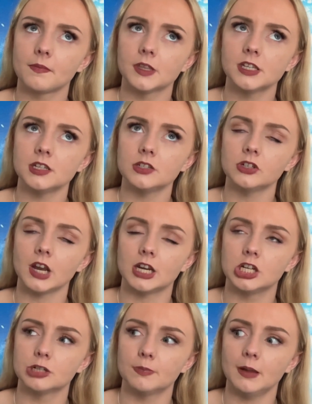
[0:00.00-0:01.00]
this is
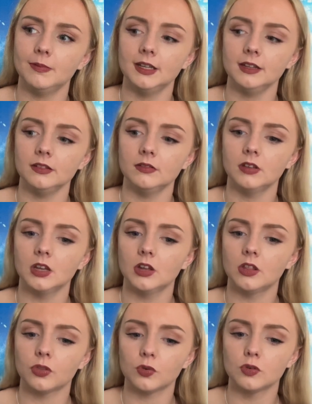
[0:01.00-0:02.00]
strange maybe
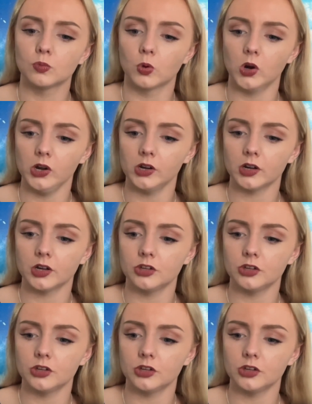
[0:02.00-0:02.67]
through work